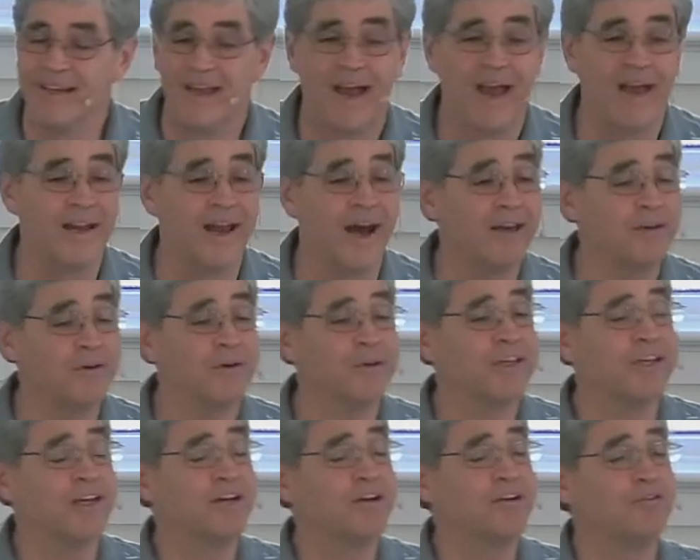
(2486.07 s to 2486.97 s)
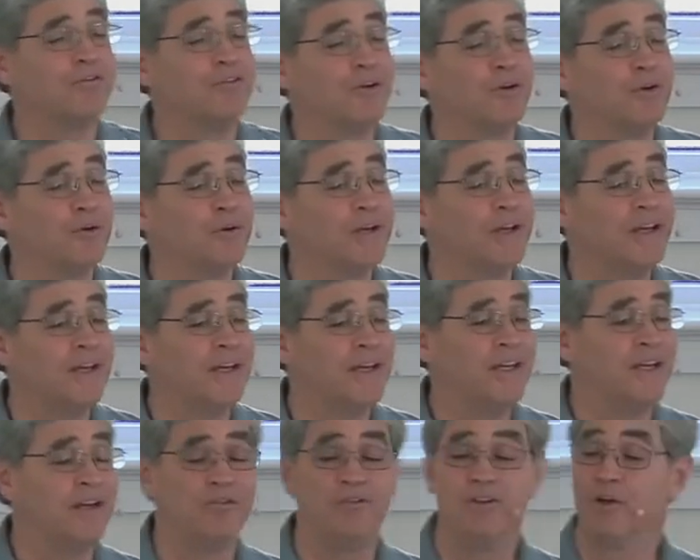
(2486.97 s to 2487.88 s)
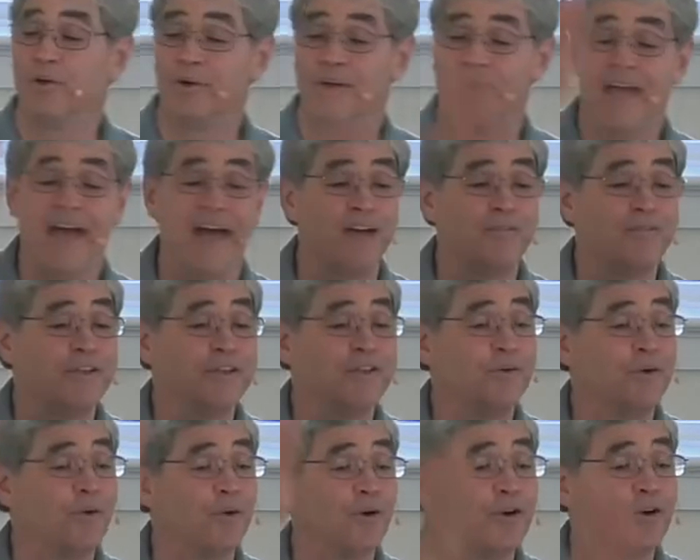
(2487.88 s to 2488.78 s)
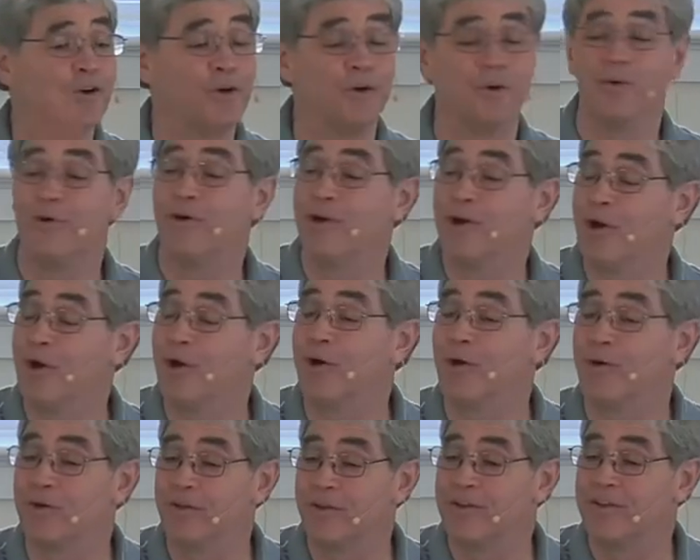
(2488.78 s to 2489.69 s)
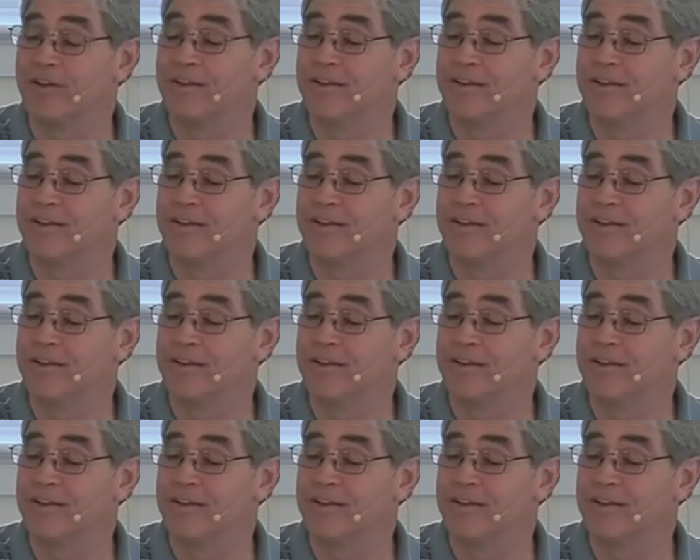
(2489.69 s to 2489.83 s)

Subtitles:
And I don't care if you're in heaven or you're on earth.